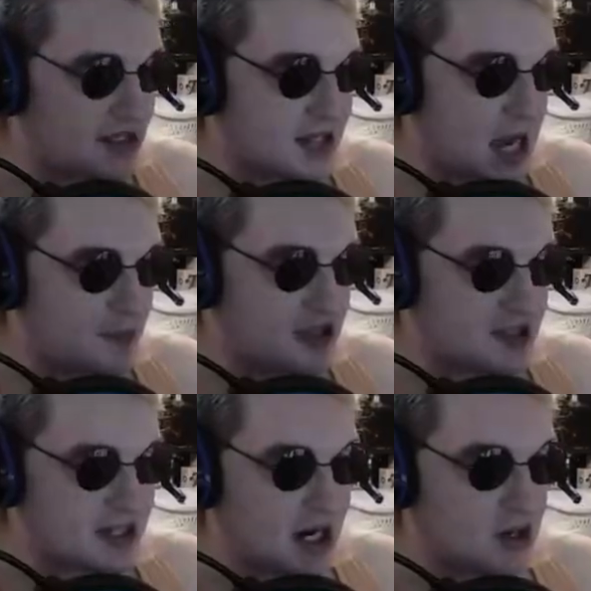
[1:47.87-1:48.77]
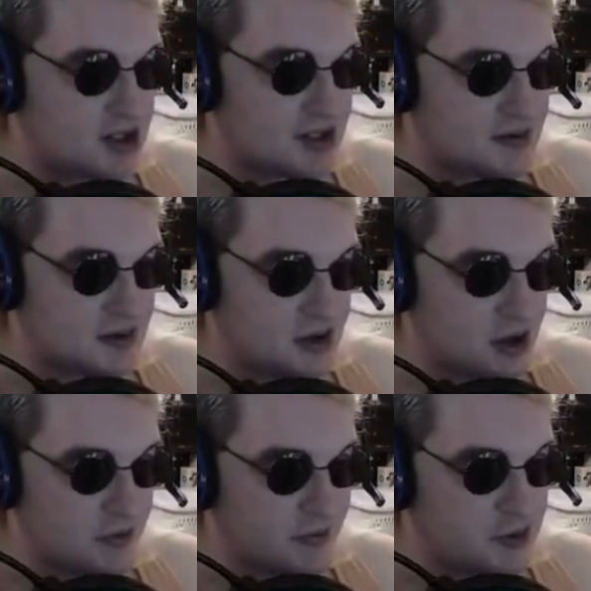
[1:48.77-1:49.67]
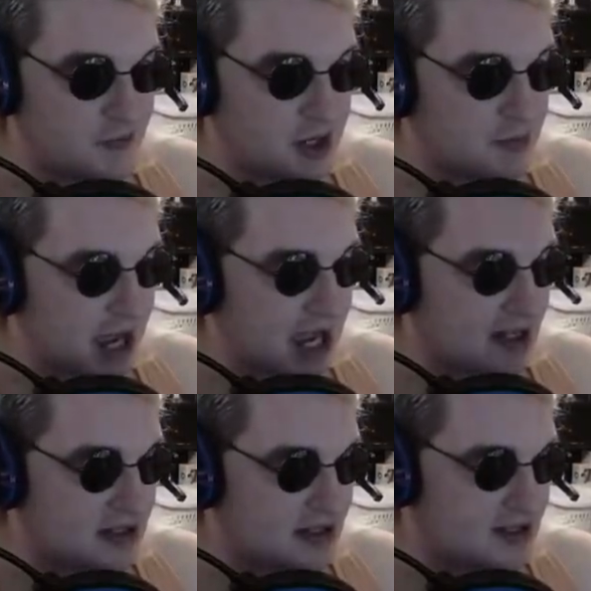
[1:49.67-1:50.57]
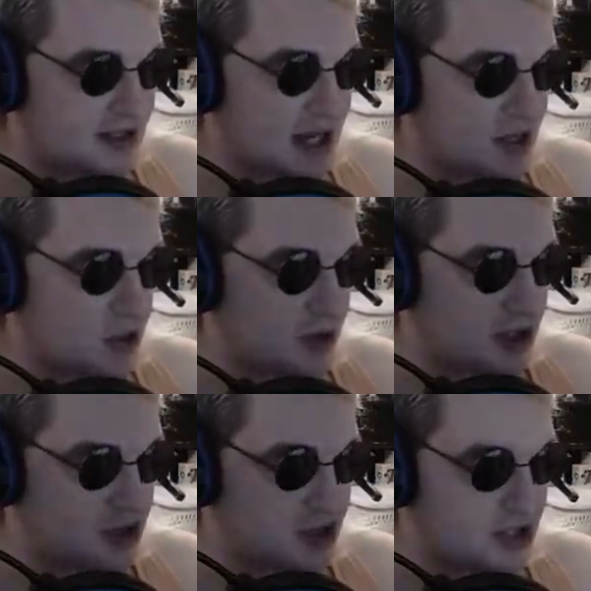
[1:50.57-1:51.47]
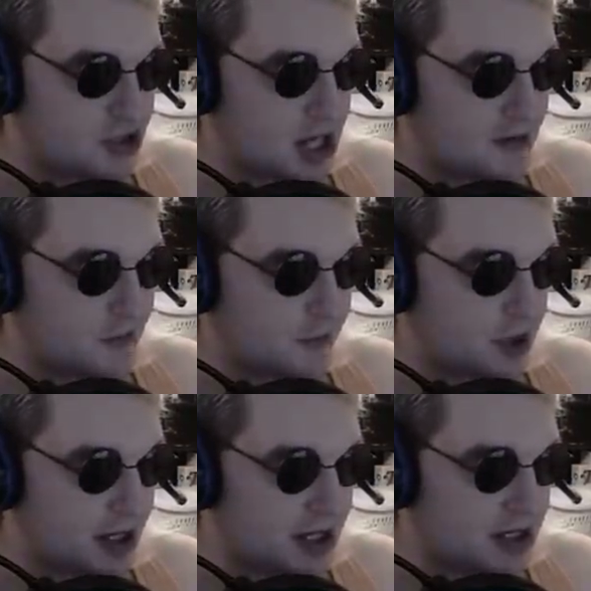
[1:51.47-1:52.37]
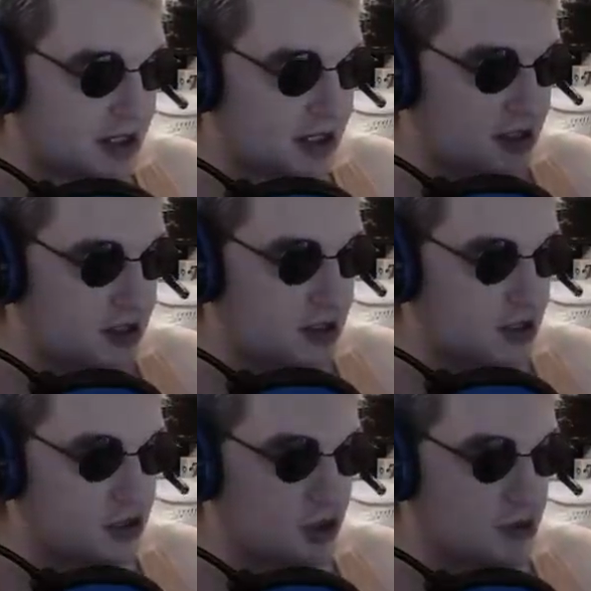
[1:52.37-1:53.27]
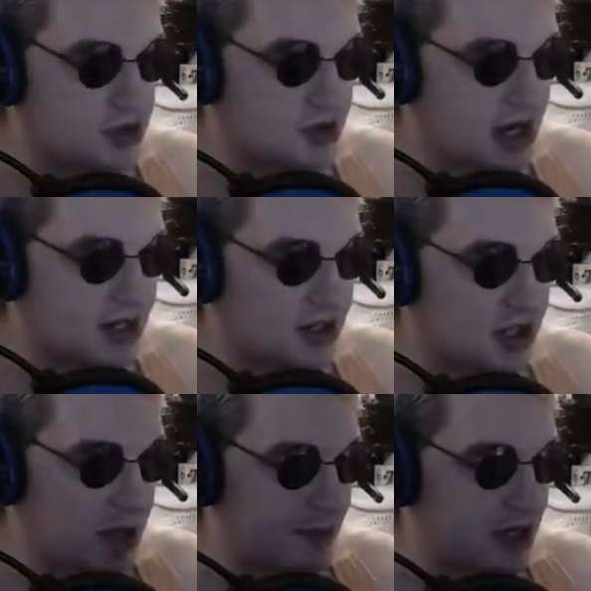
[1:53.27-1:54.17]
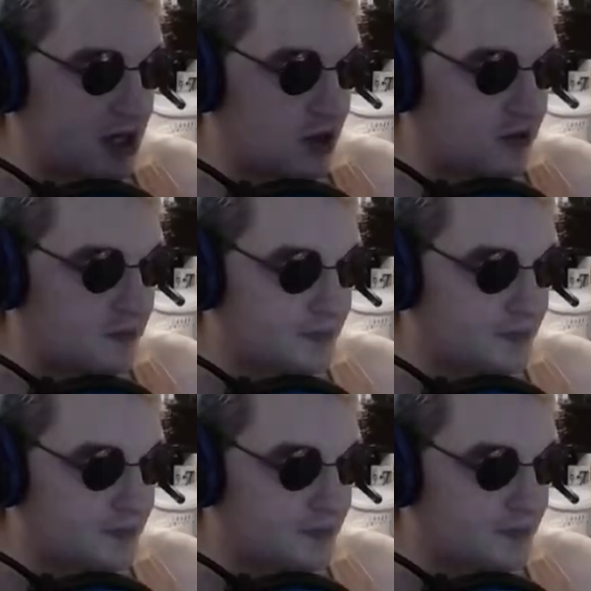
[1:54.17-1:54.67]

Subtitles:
top of the stairs, a few feet back, because again, you don't want to just get shot for free, drones are not going to come up here.